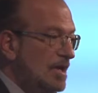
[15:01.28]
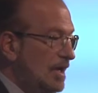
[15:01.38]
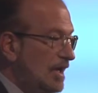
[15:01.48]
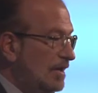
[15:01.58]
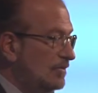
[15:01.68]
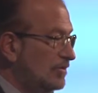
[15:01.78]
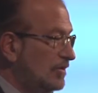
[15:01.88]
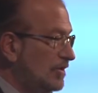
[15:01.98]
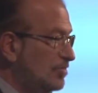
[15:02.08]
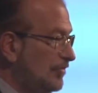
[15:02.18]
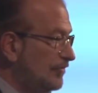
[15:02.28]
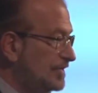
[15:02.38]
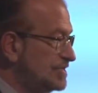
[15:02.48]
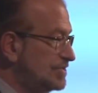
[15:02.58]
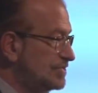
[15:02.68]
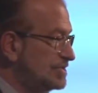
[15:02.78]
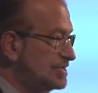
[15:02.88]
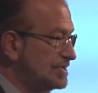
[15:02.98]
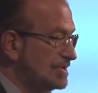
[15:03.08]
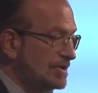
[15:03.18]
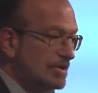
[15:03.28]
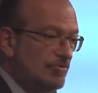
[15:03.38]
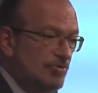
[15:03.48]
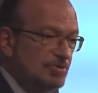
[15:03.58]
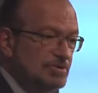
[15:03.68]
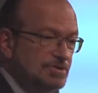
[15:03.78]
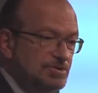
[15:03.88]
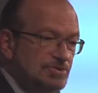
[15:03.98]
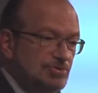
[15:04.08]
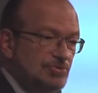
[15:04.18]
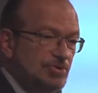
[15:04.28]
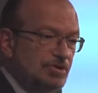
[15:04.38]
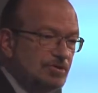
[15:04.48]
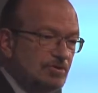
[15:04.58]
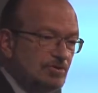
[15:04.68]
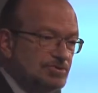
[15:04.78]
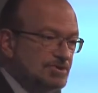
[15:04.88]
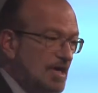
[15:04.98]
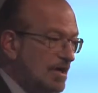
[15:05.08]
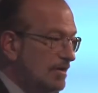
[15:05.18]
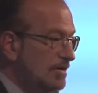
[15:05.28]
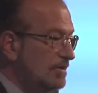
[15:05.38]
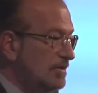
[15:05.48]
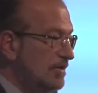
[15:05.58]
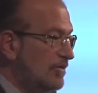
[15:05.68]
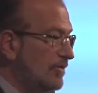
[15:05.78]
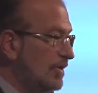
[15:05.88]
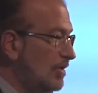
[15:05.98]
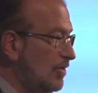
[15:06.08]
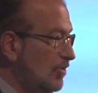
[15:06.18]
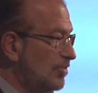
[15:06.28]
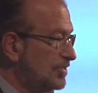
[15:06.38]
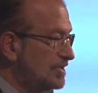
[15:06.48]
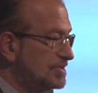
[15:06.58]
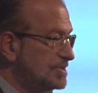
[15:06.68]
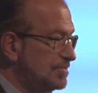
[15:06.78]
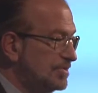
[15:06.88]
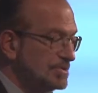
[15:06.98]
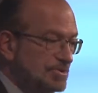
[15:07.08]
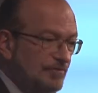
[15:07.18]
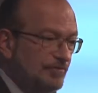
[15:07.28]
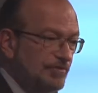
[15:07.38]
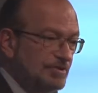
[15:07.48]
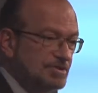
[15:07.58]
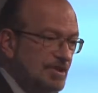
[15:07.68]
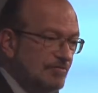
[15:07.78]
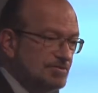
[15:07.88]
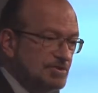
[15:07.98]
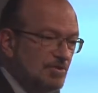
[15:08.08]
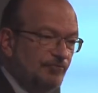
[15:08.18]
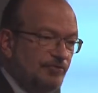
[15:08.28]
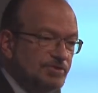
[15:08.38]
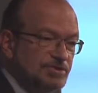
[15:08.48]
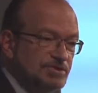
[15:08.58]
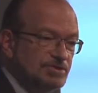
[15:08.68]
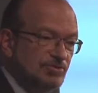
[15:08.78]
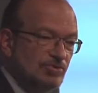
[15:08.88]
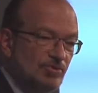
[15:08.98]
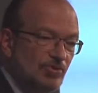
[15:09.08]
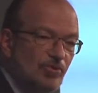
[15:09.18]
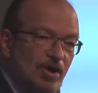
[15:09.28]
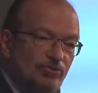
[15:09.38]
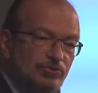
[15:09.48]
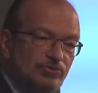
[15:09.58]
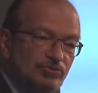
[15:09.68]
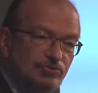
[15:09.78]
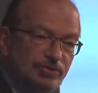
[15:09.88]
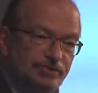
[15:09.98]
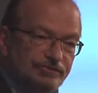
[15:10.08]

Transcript: and Professors Rodney Stewart and Osahin are long participants of SDEWES conferences, so they know how to do it.